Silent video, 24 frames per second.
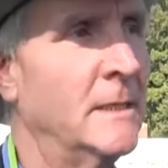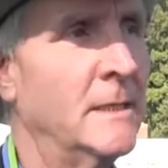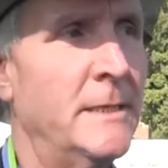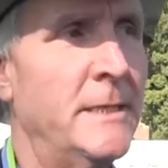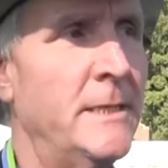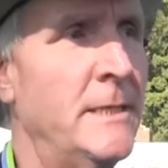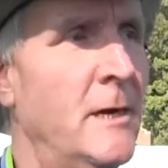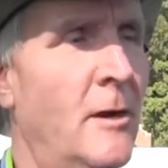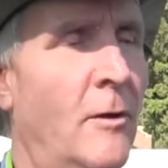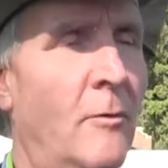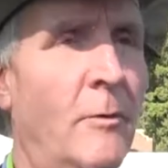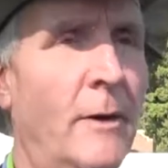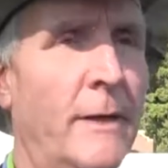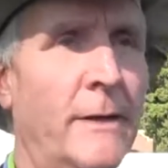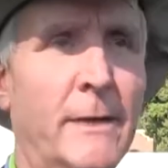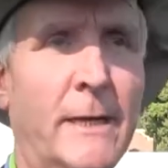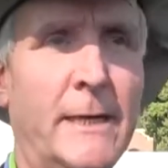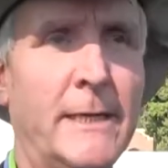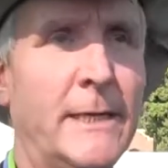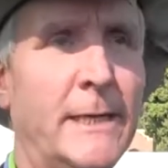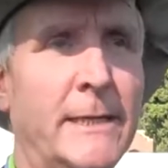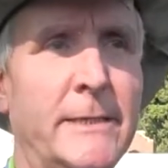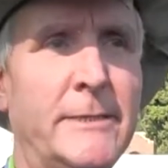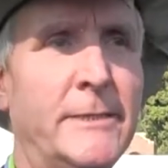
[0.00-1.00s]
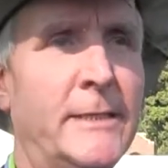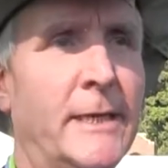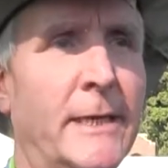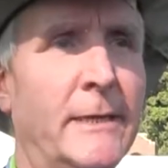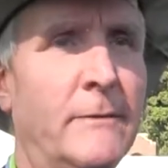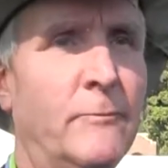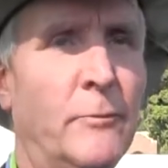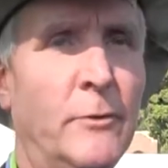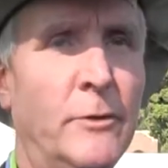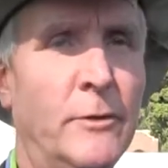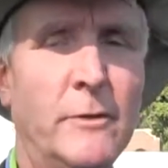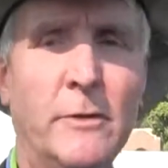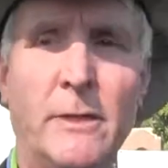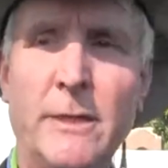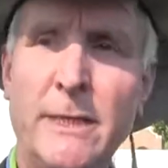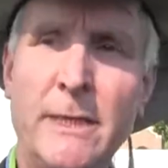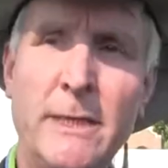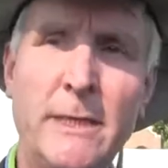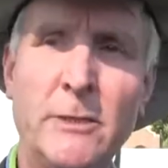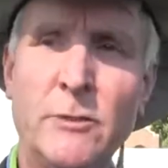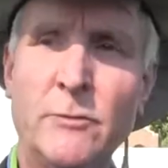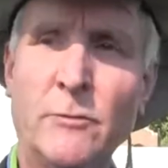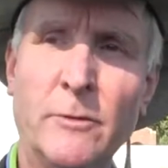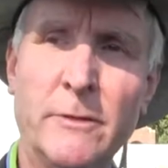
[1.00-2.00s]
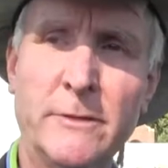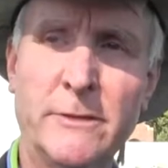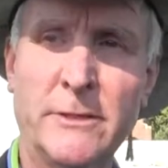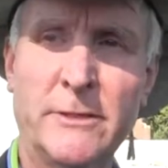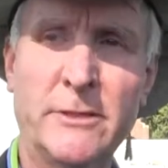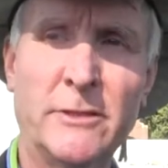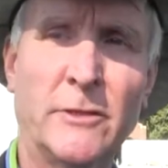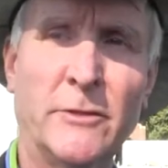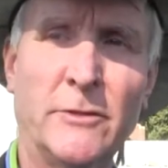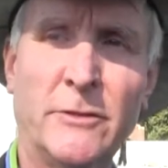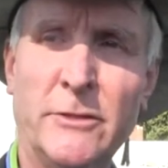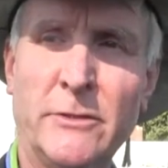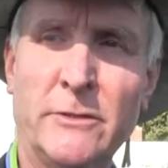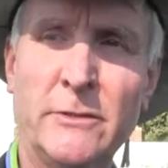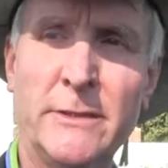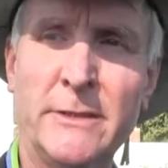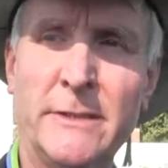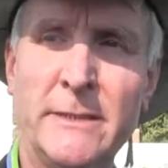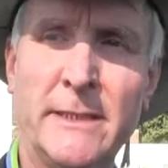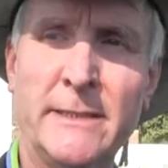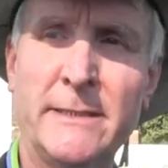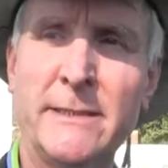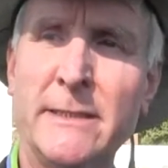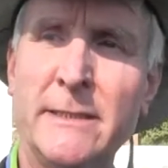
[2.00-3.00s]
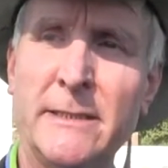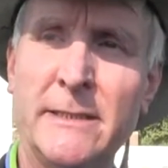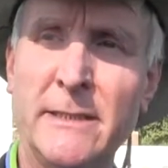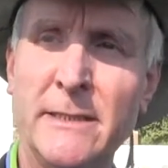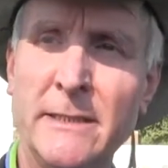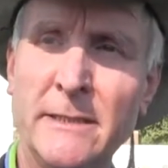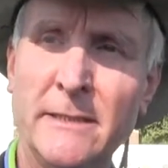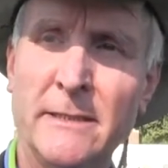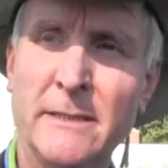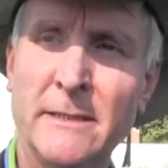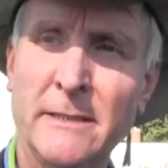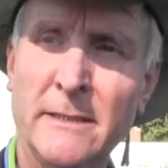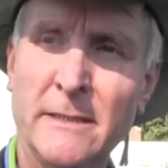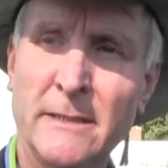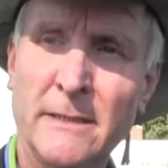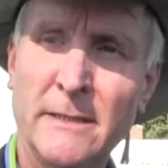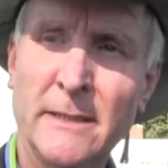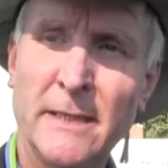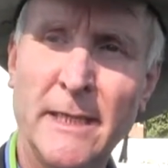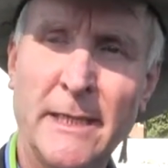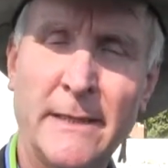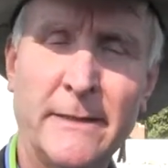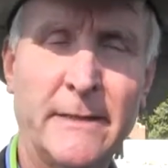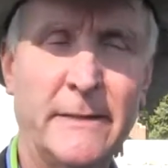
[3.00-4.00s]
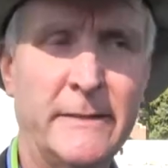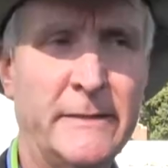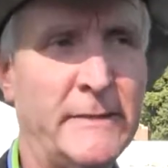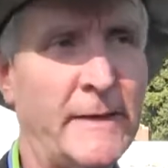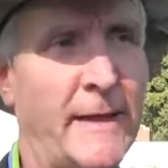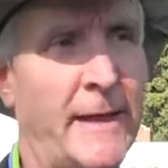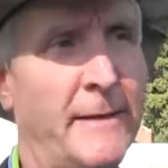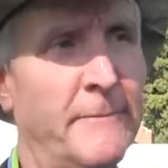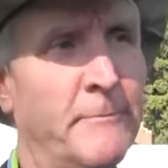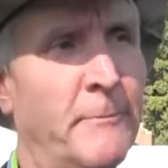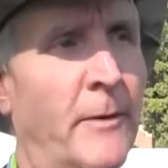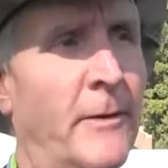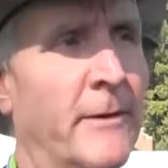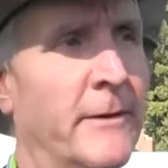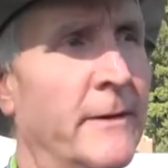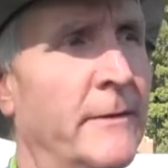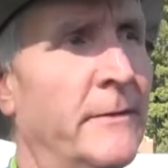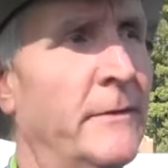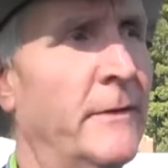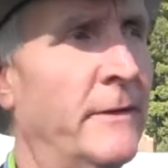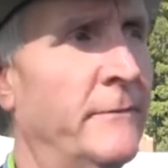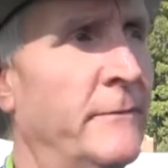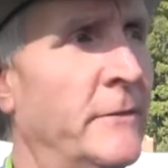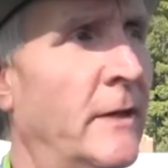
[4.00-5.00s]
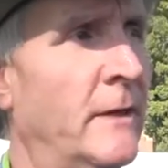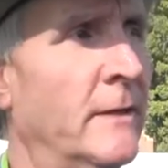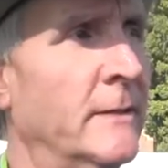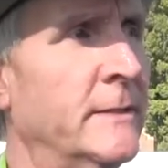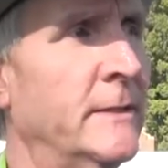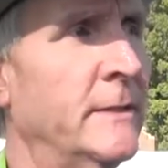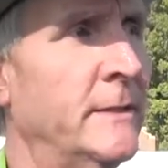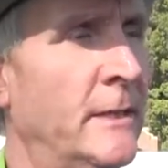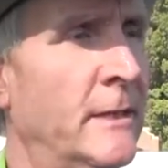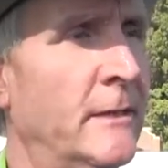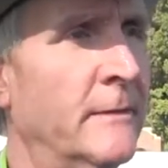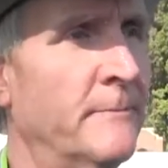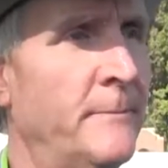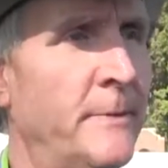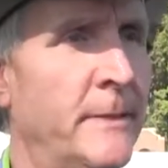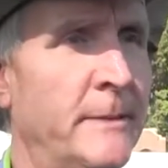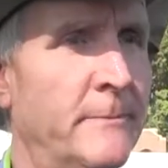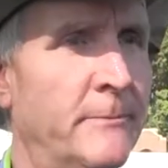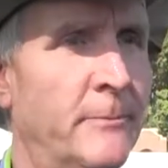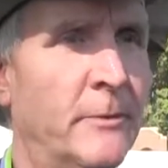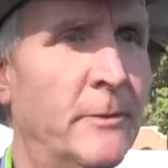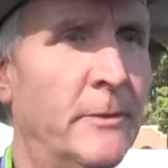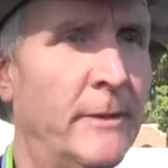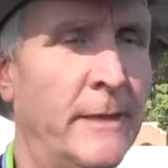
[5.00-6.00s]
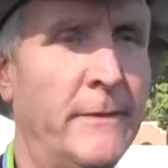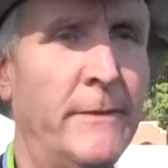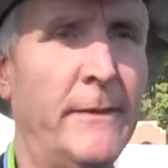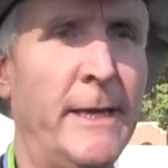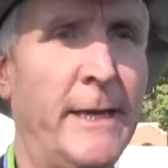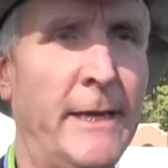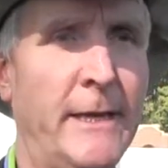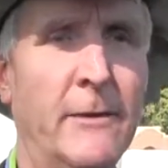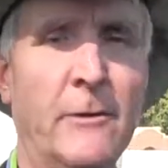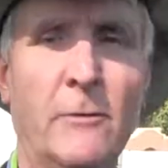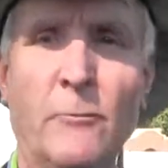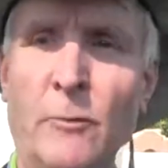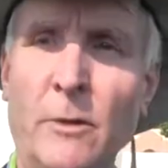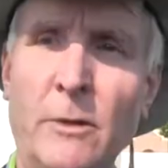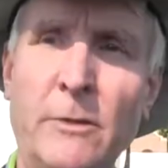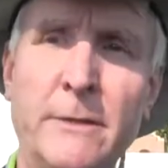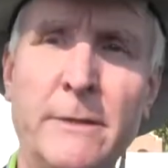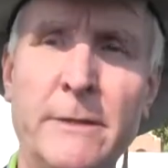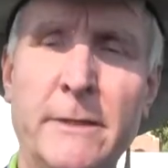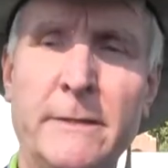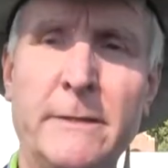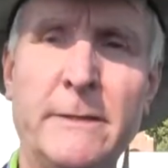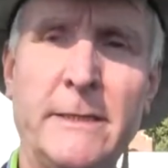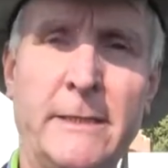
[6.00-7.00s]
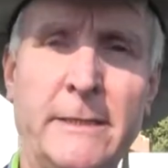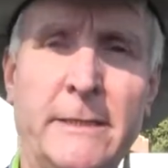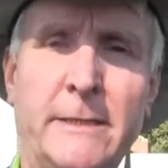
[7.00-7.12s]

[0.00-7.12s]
You know what? Like I said, we're leaning towards a socialist entity. And the sad part is I've talked to young people, and they are willing to